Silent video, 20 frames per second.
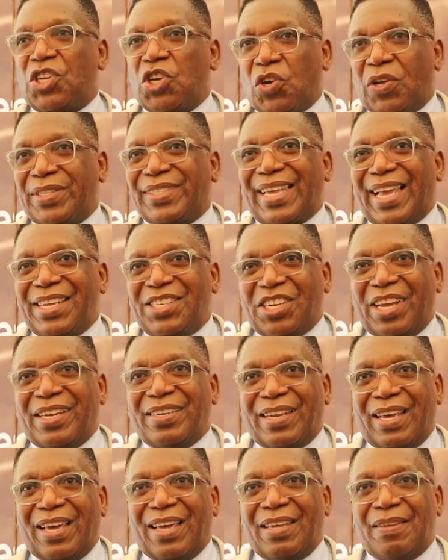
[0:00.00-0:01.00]
God's
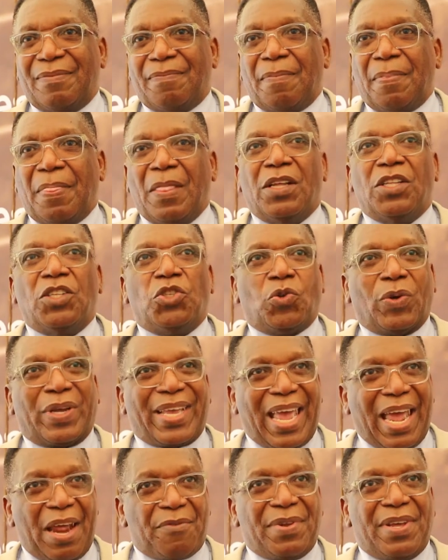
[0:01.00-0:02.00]
agenda, to
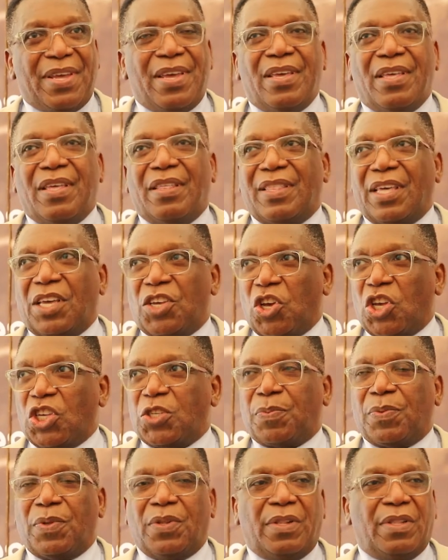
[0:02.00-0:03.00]
carry the
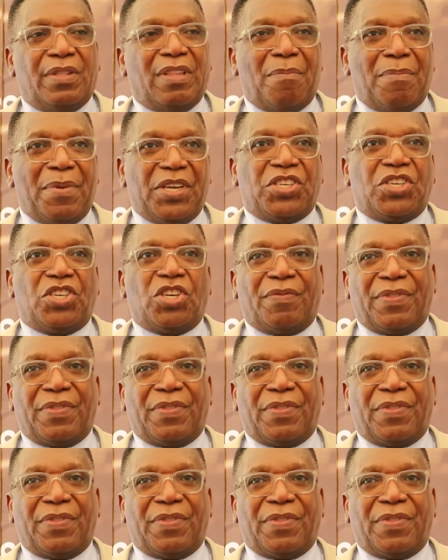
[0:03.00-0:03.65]
gospel, the mission